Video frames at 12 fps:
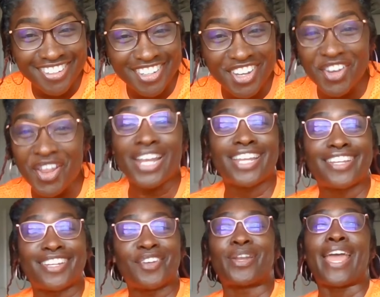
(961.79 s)
you know, I
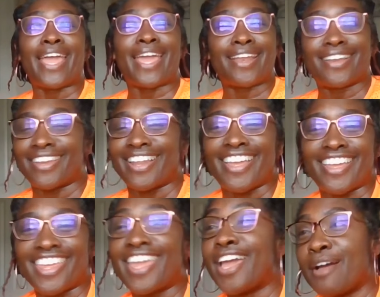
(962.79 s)
need to know that.
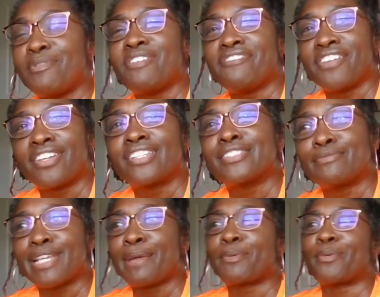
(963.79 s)
Like, yeah, I'll be
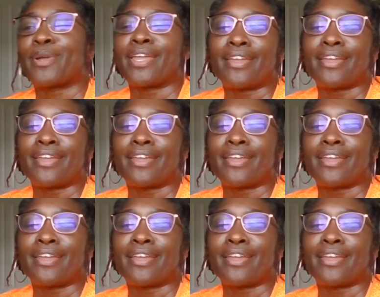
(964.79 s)
feeling some type